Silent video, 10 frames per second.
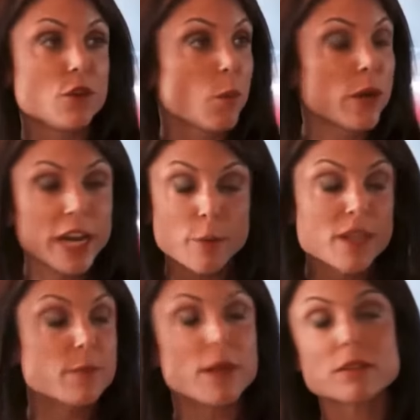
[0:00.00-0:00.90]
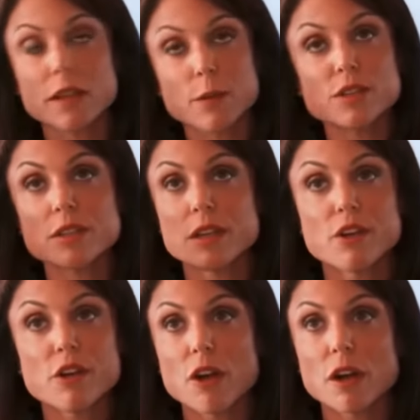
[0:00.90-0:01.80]
you can wear an Hermes belt, I can wear a skinny
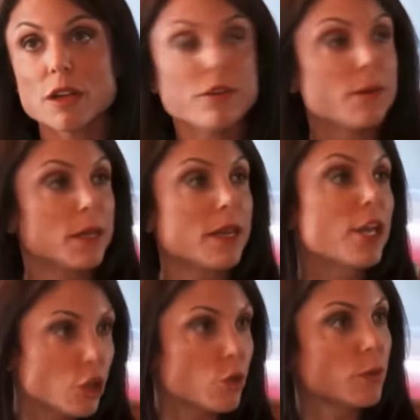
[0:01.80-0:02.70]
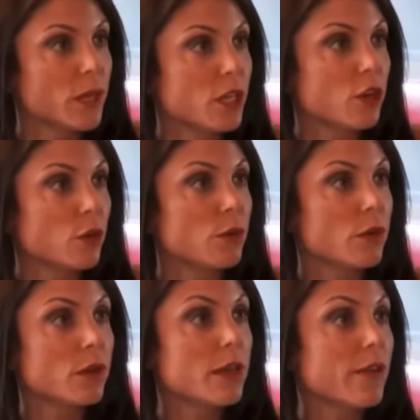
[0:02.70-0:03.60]
girl car, you know what I mean? Not you, meaning you.
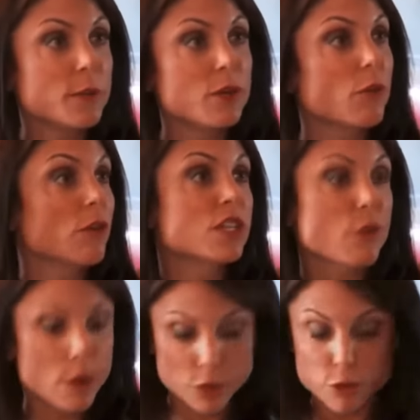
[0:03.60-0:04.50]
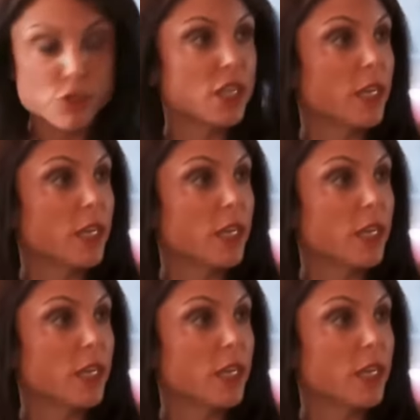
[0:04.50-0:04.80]
Everybody runs around Gucci